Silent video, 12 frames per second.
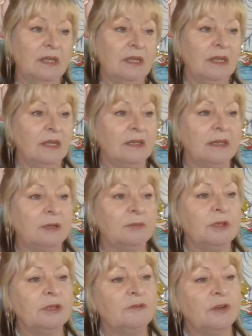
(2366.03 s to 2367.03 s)
And how
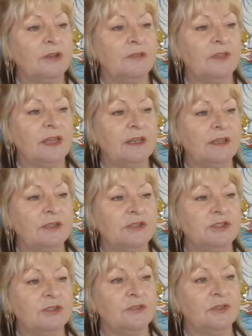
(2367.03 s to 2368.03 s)
we invite that
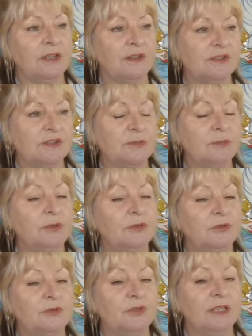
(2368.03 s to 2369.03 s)
energy of others, the
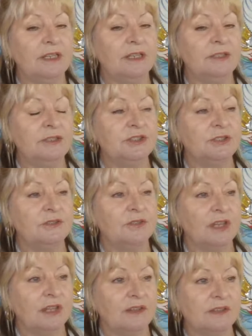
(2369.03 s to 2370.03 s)
beautiful energy of
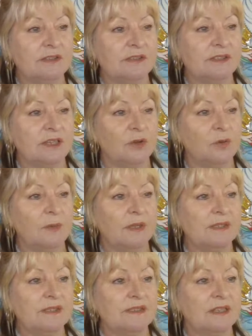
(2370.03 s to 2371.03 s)
others to help
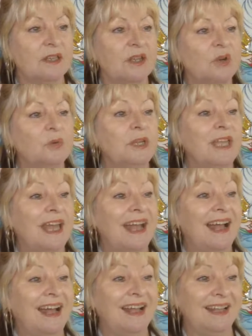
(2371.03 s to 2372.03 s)
us, we
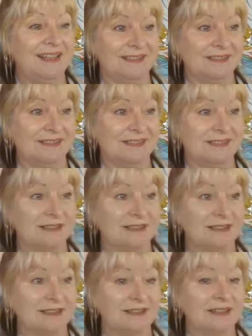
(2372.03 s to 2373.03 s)
ask
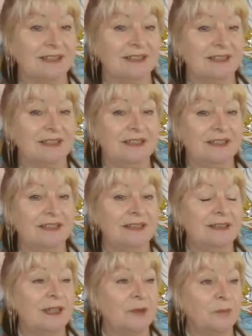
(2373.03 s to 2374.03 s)
in
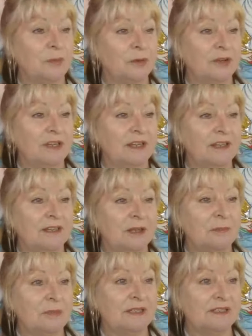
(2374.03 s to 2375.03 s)
our prayer, in our
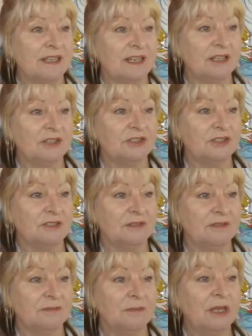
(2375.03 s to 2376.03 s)
meditation,
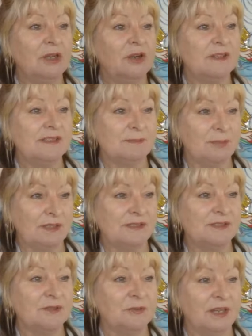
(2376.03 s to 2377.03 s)
may I be
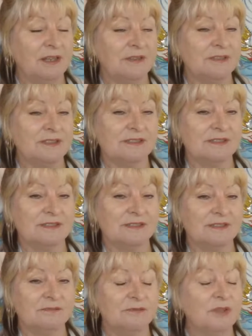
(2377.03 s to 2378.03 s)
surrounded
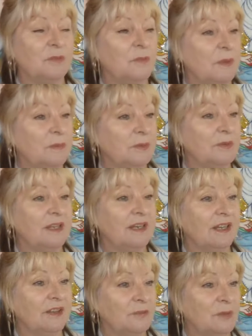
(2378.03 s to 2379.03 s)
with people that
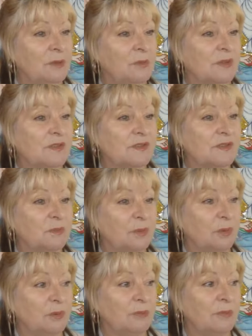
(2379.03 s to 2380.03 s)
love me, want to
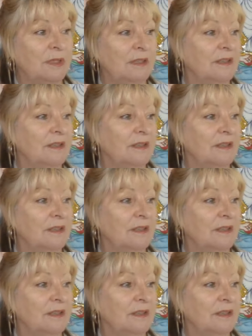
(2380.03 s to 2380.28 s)
support me